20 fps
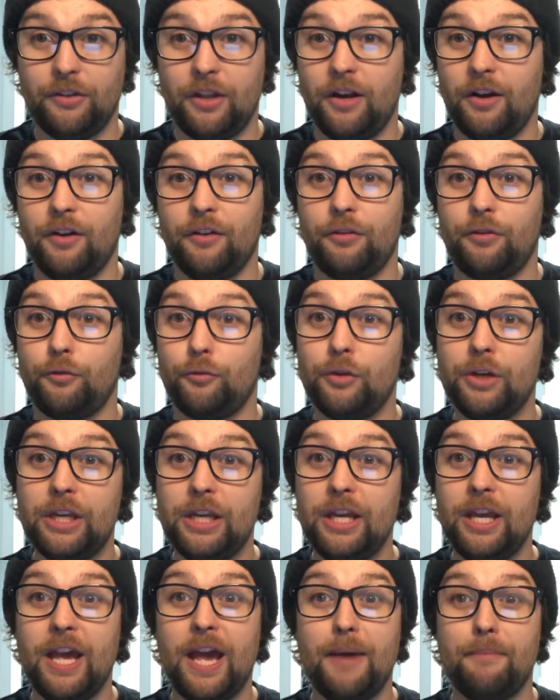that are
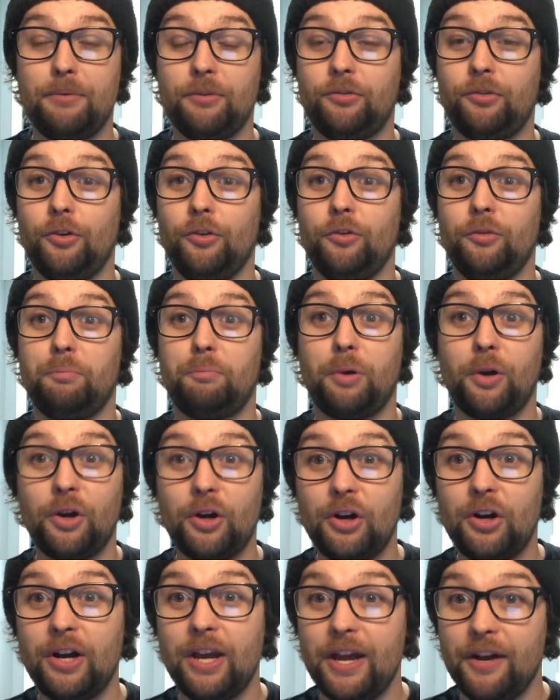3 episodes
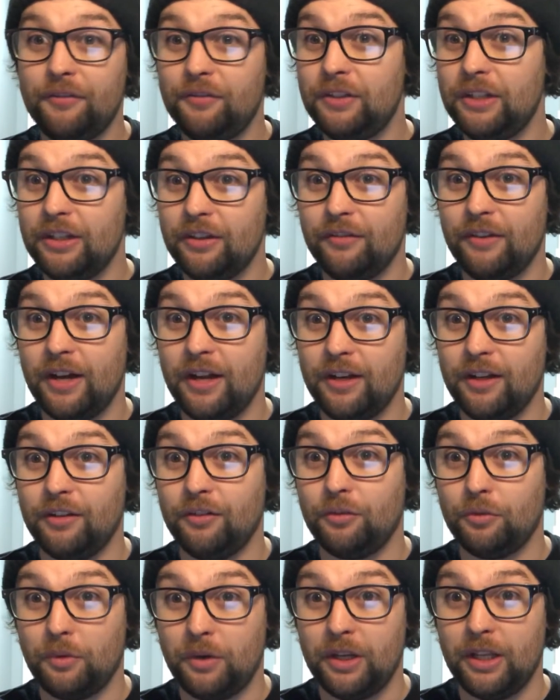per FD event in
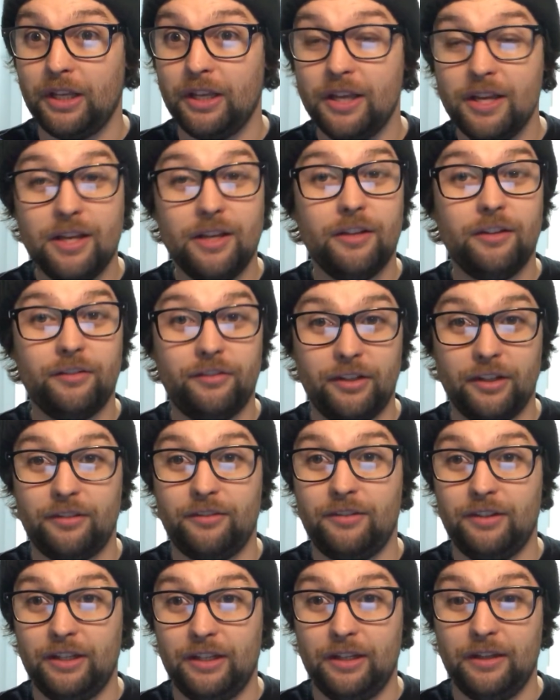
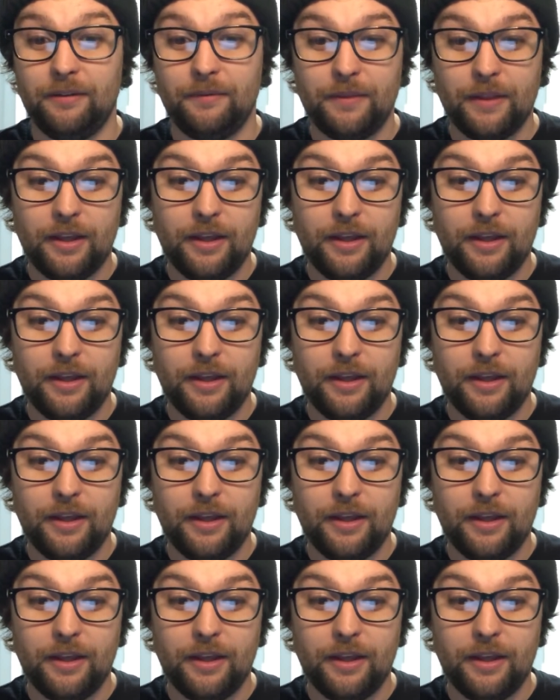2016.